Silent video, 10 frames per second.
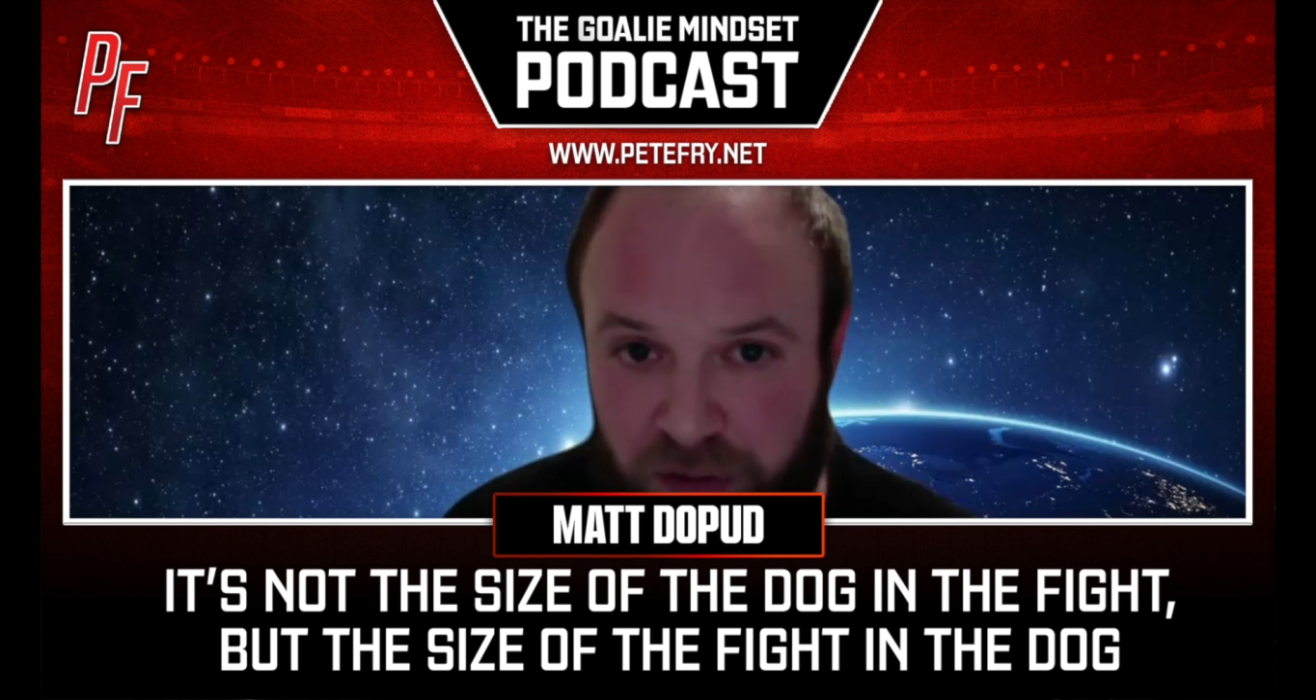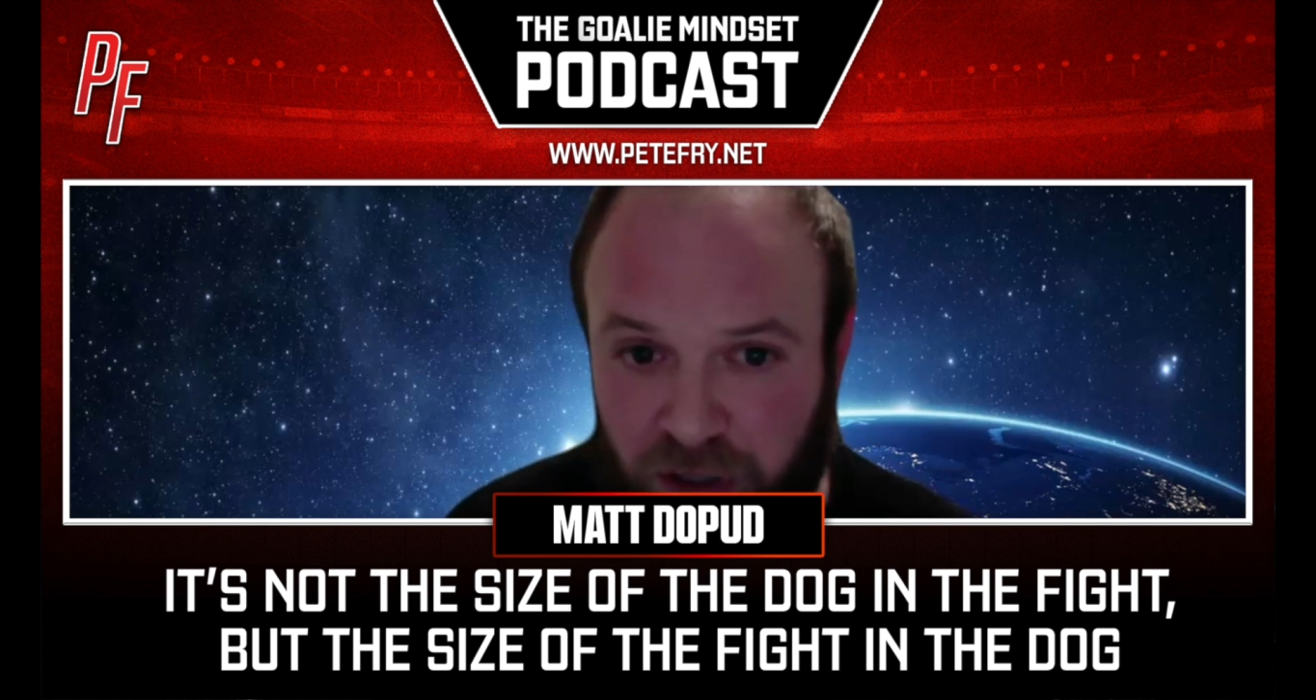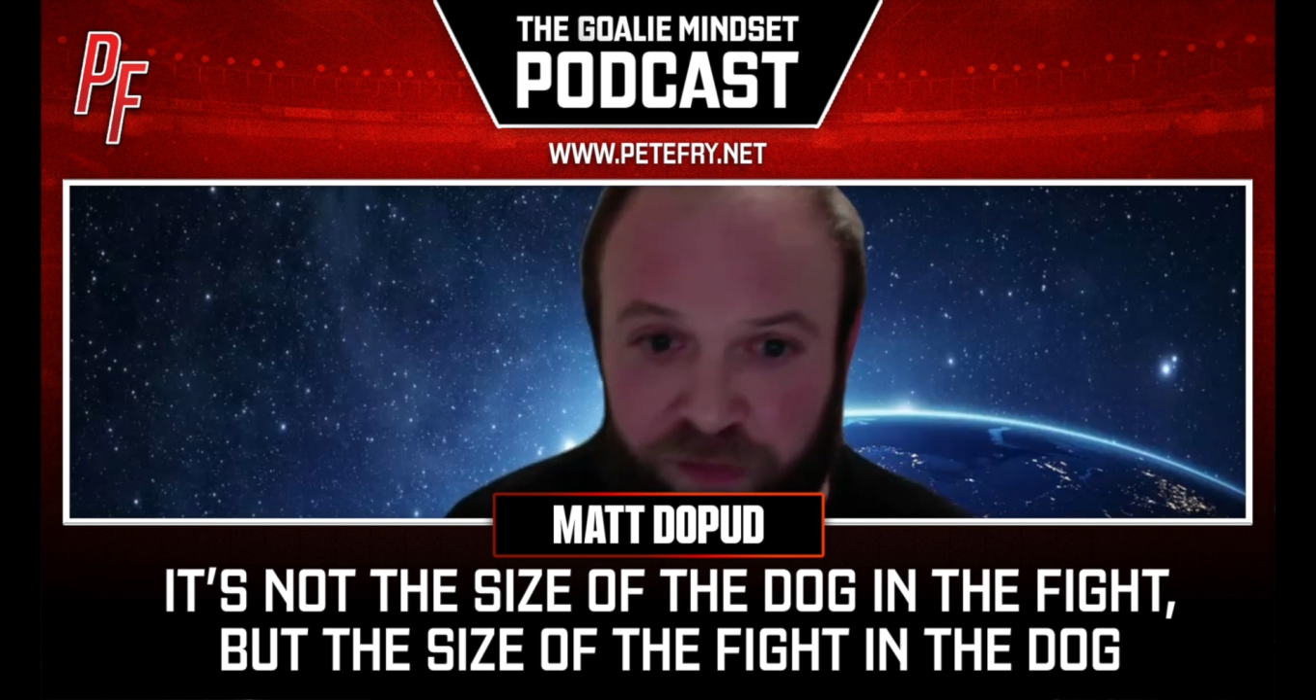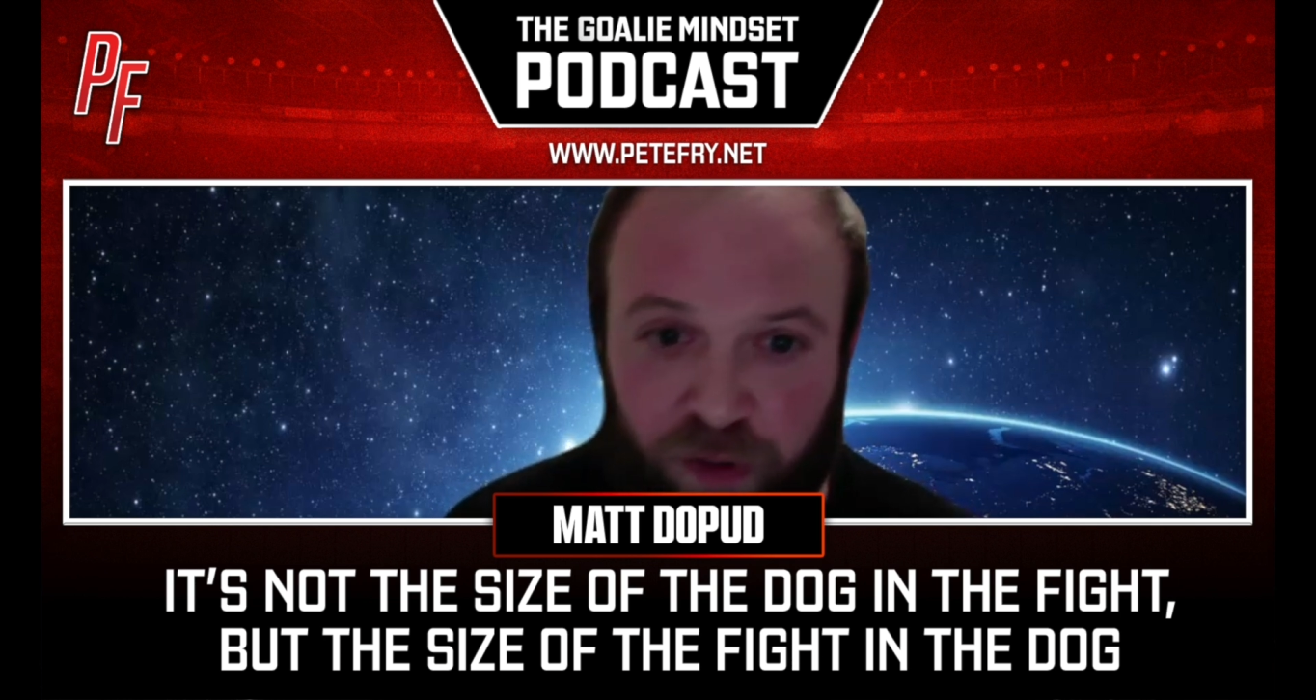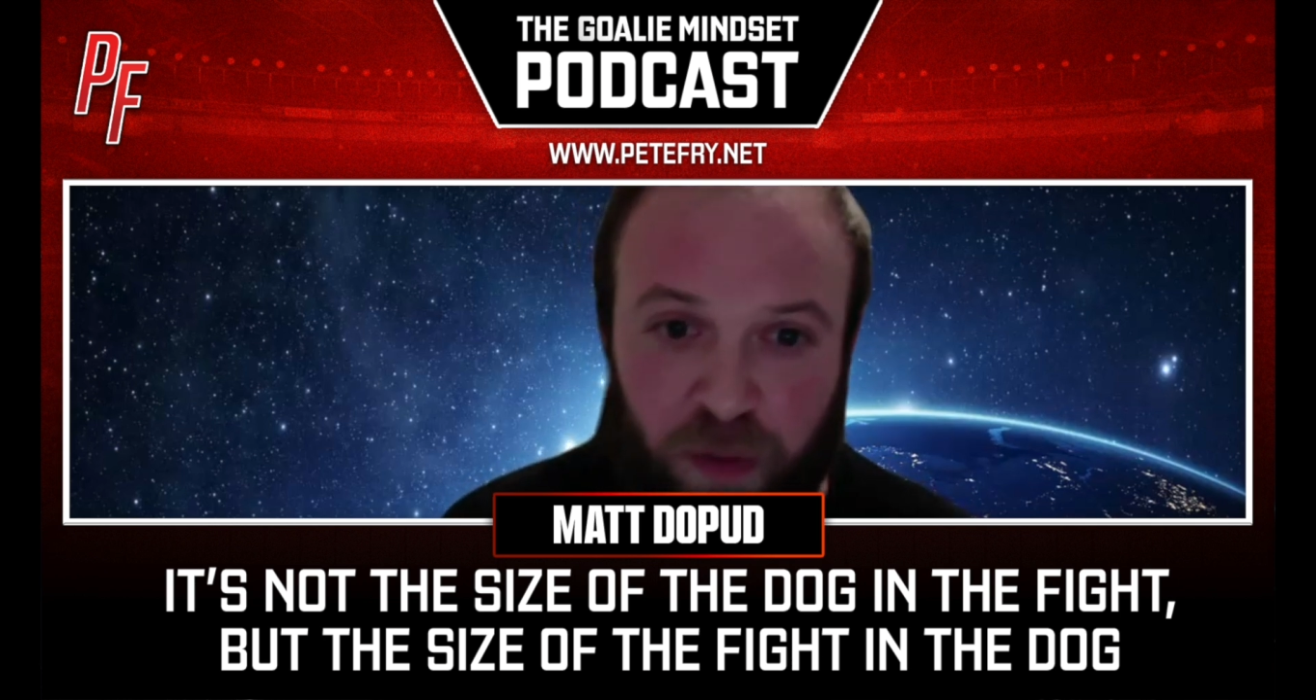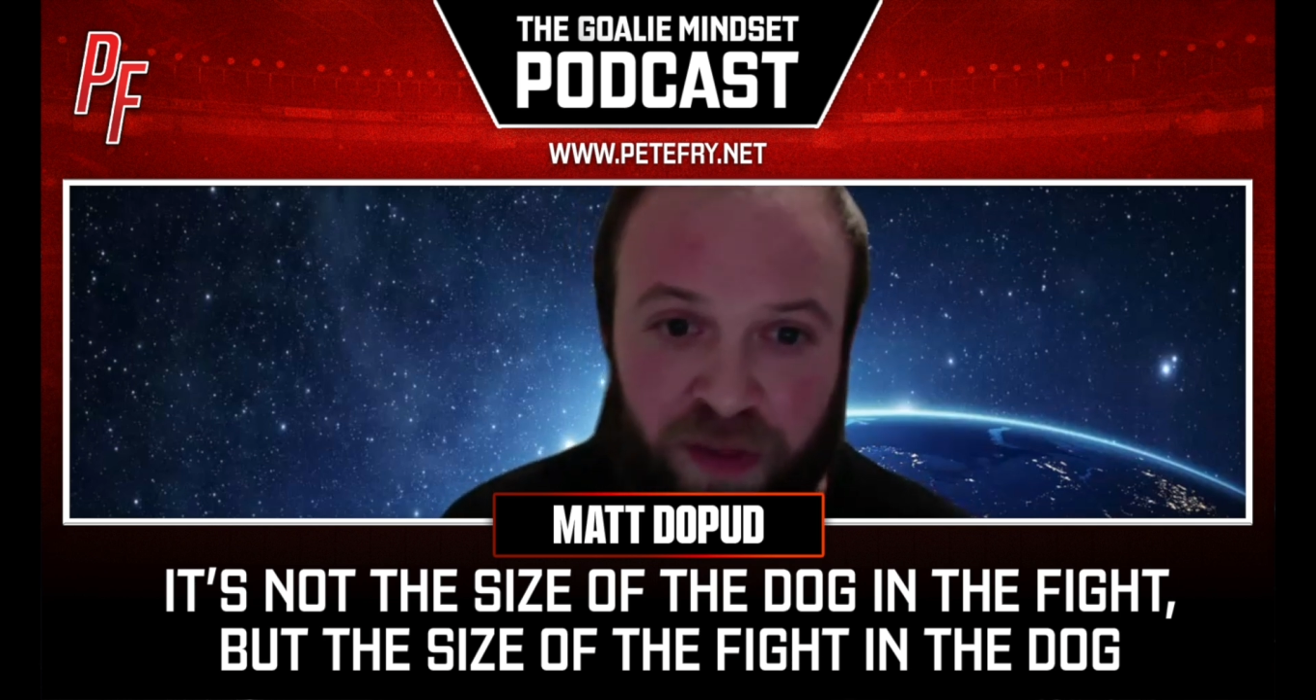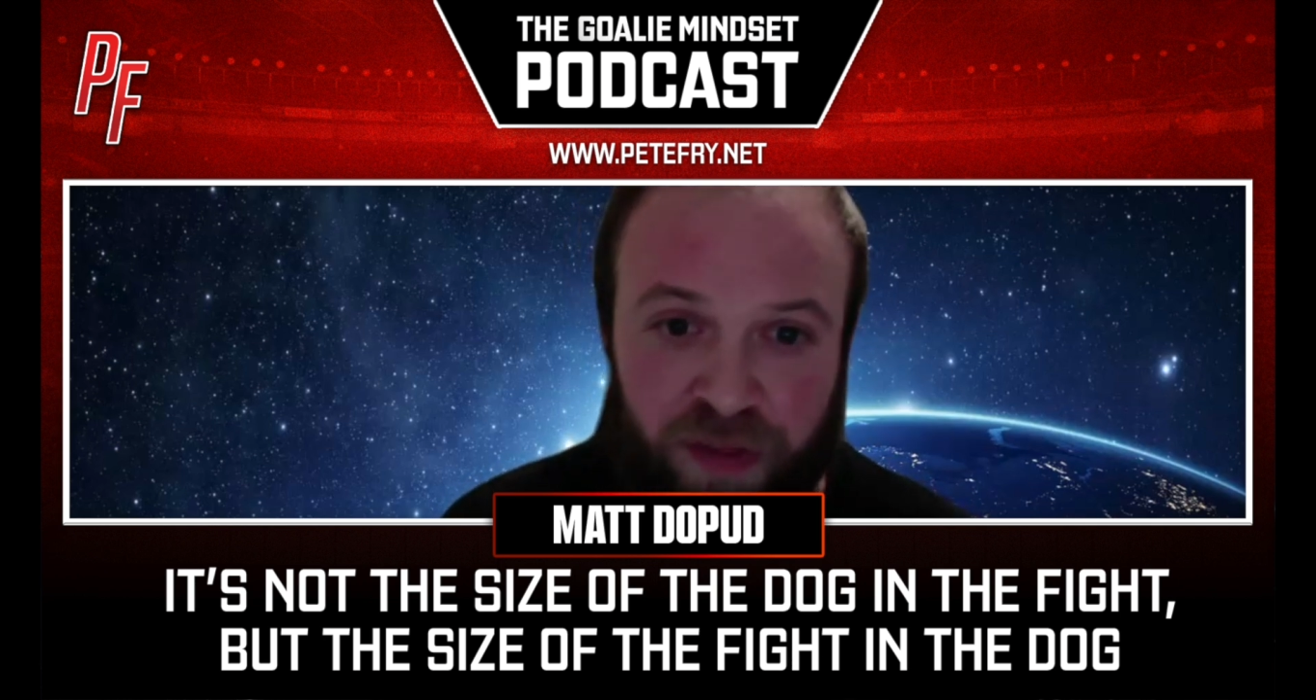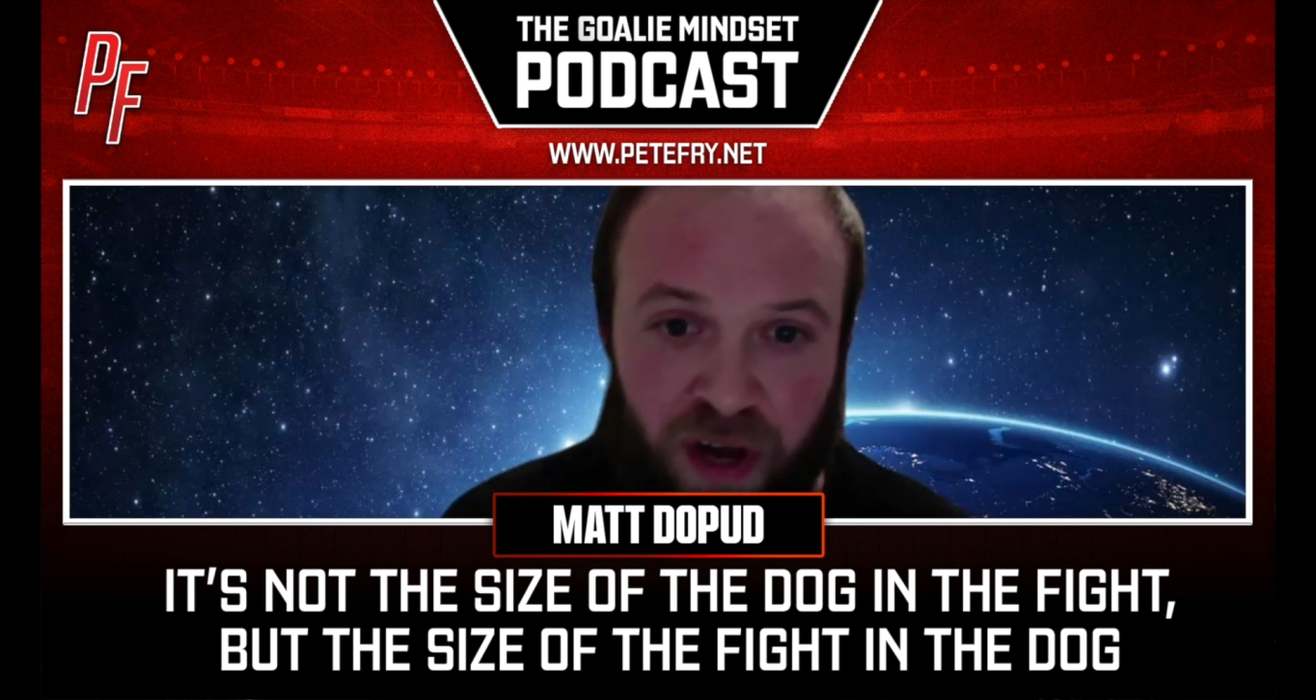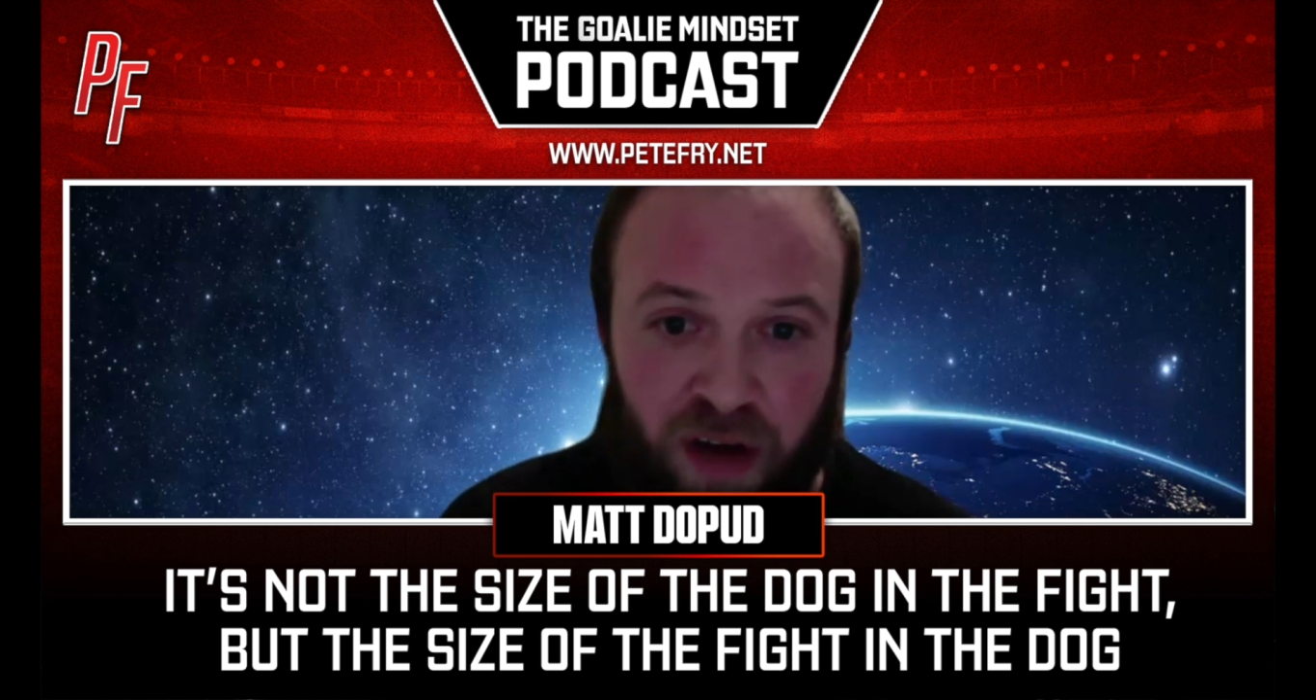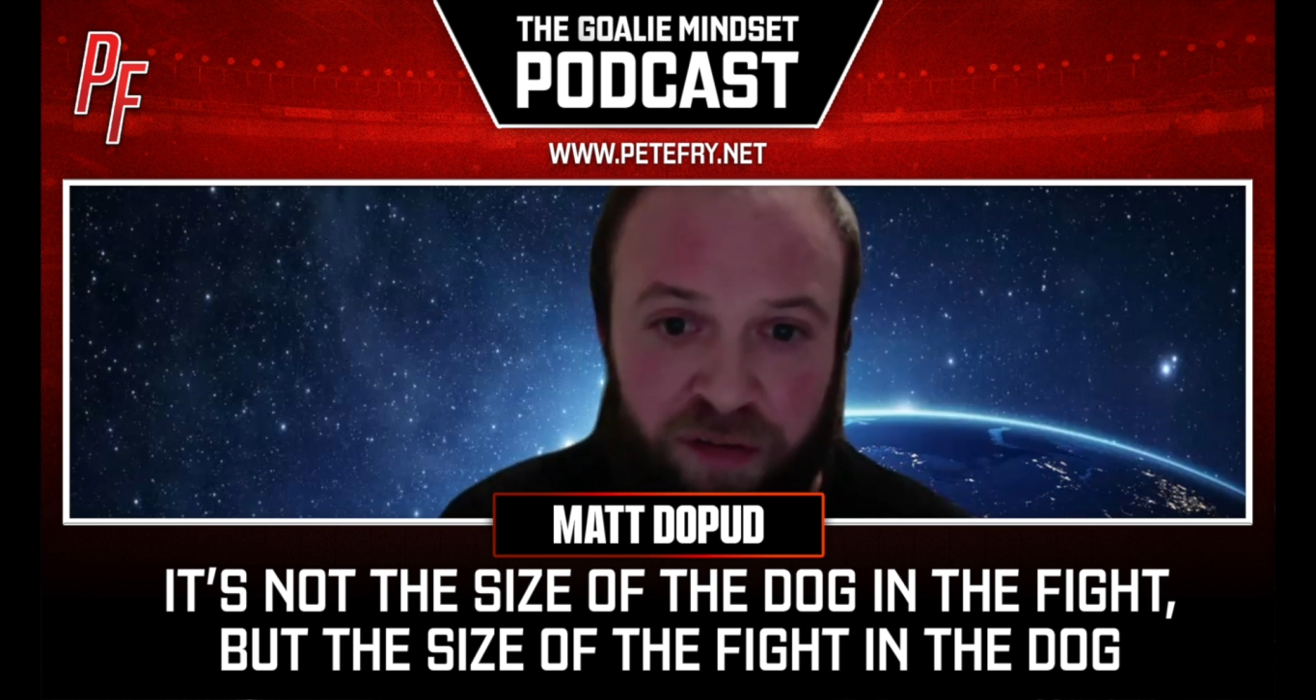a full
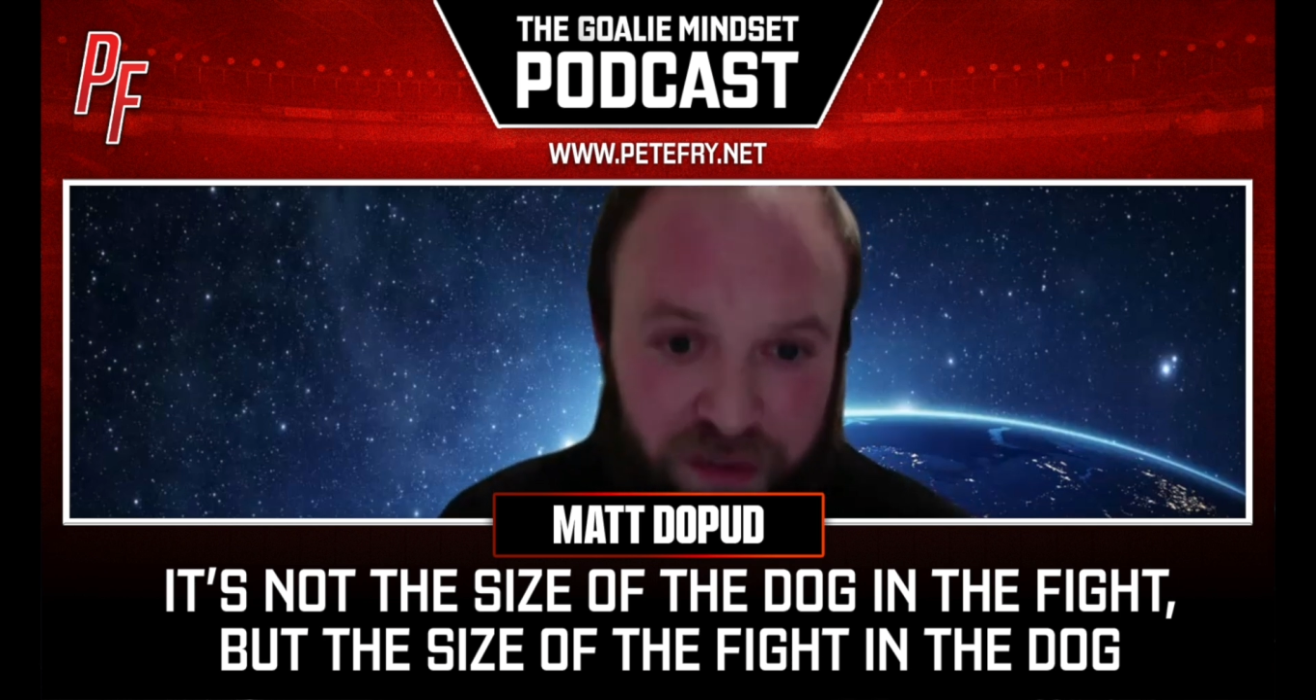month off